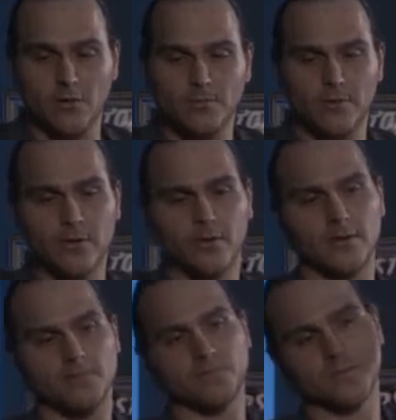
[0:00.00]
rope,
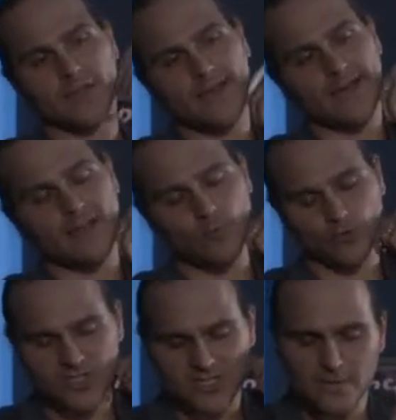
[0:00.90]
and
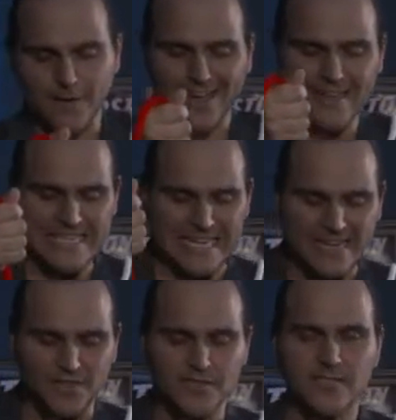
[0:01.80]
we'll see if I can
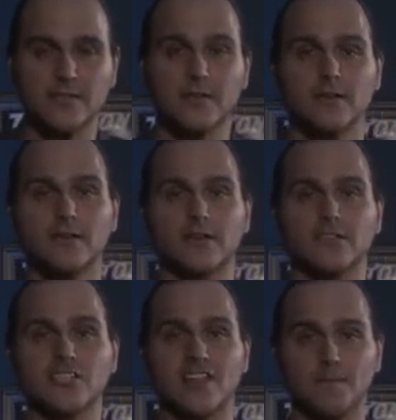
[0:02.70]
take this
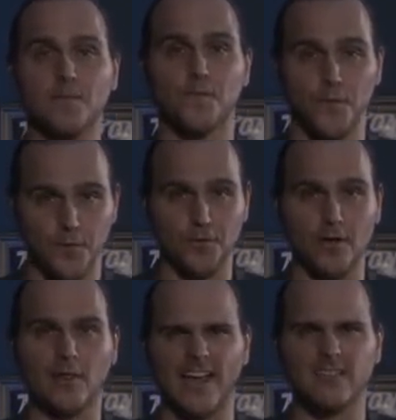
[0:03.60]
a step
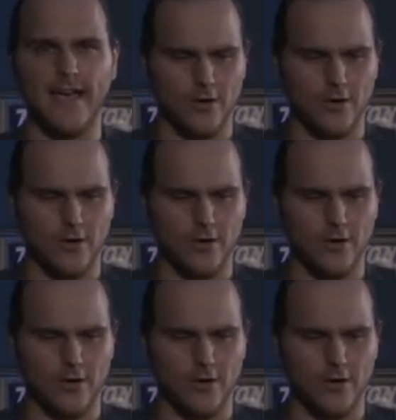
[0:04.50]
further, like